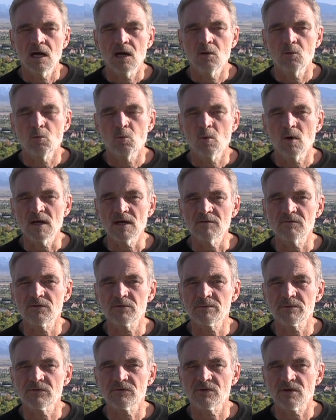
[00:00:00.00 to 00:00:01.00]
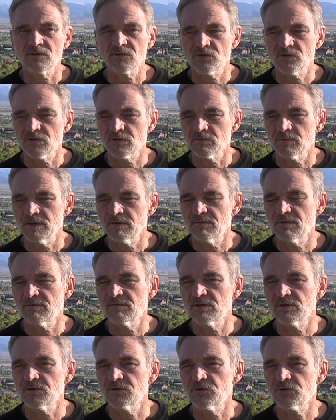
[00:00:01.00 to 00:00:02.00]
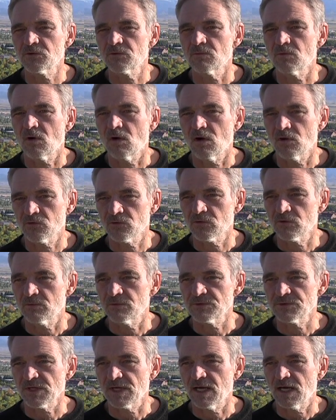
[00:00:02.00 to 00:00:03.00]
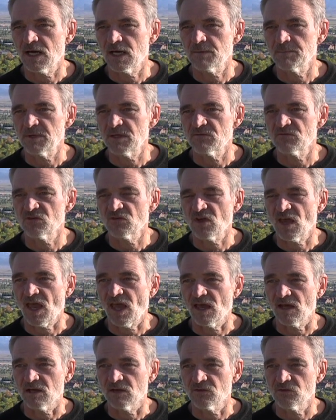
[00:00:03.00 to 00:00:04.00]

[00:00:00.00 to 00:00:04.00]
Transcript: One of the results of the Green Revolution also was economy of scale,